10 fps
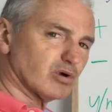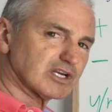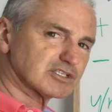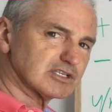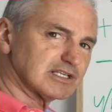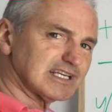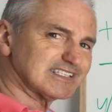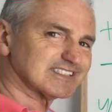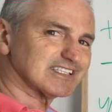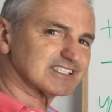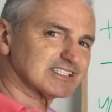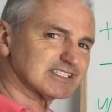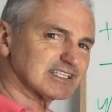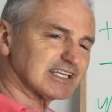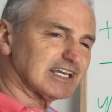question is
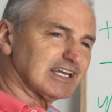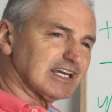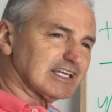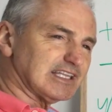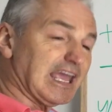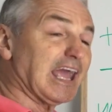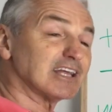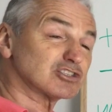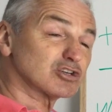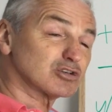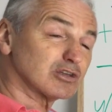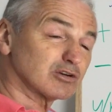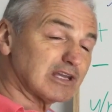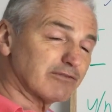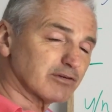the answer to
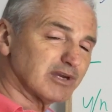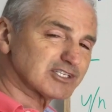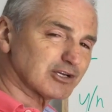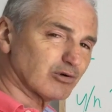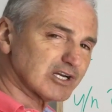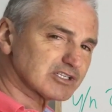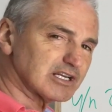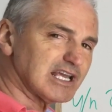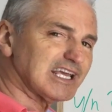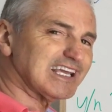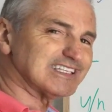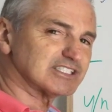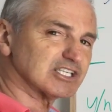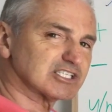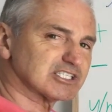the information question is
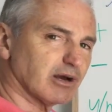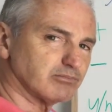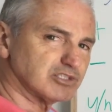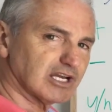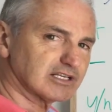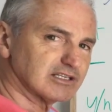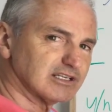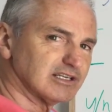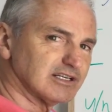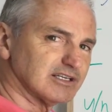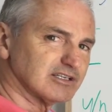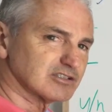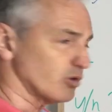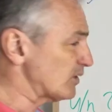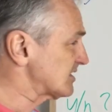the subject.
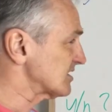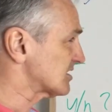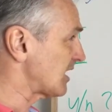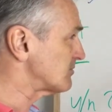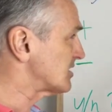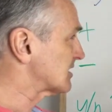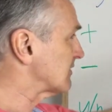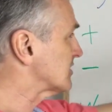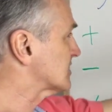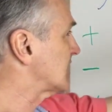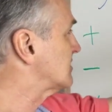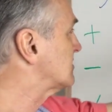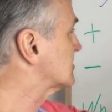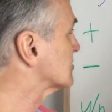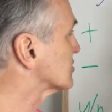So what's the subject of the sentence?